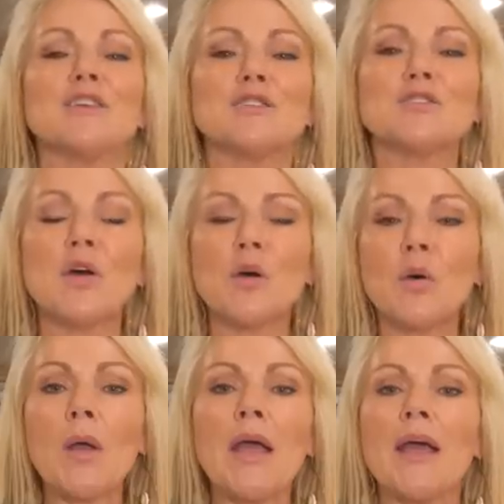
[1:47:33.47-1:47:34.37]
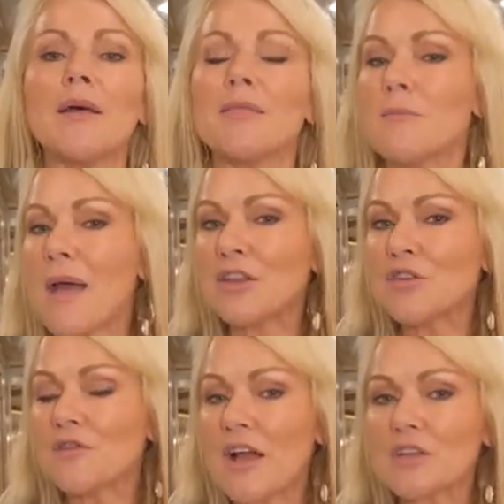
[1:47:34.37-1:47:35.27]
So the
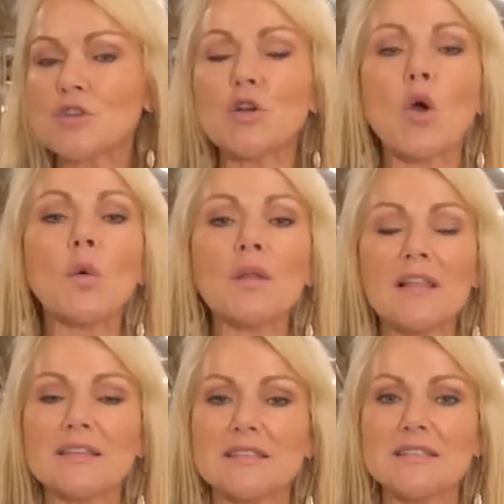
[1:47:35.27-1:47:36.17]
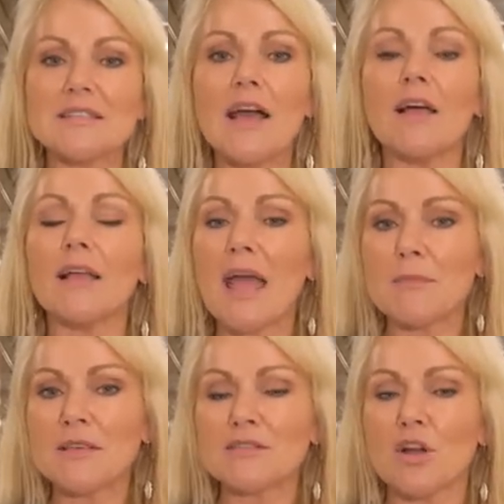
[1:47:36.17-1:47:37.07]
manufacturer only lets us tell
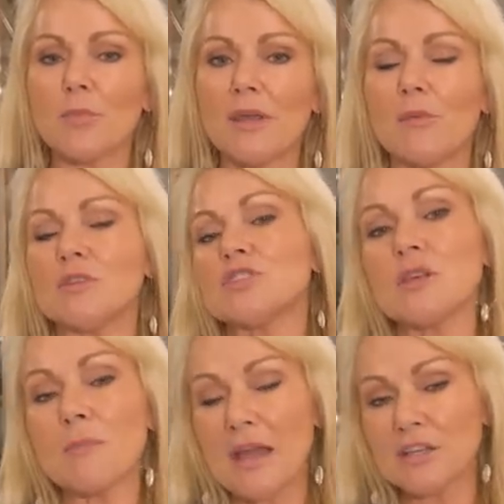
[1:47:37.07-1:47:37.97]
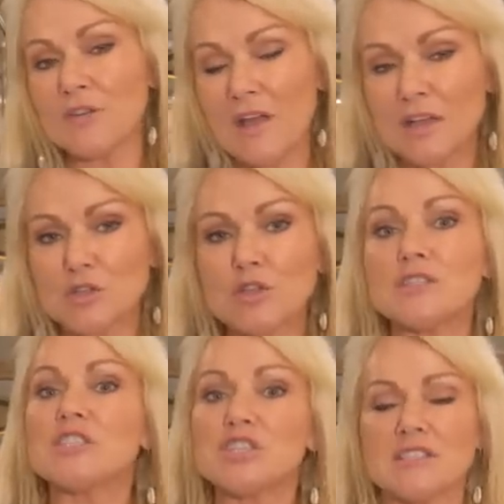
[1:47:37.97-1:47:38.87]
MSRP, which is the manufacturer's
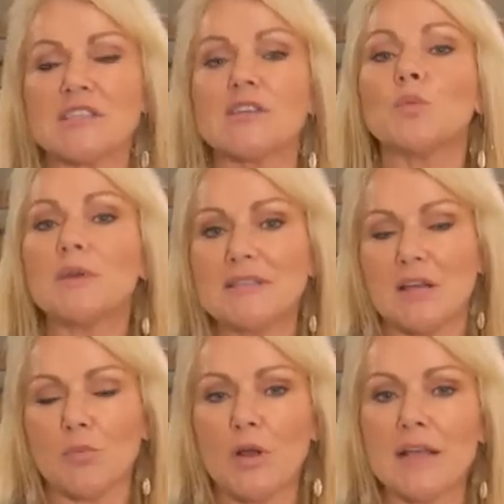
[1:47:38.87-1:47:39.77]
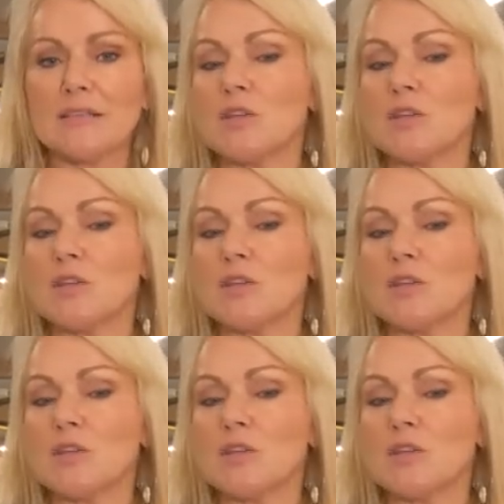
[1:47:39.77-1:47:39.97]
suggested retail price.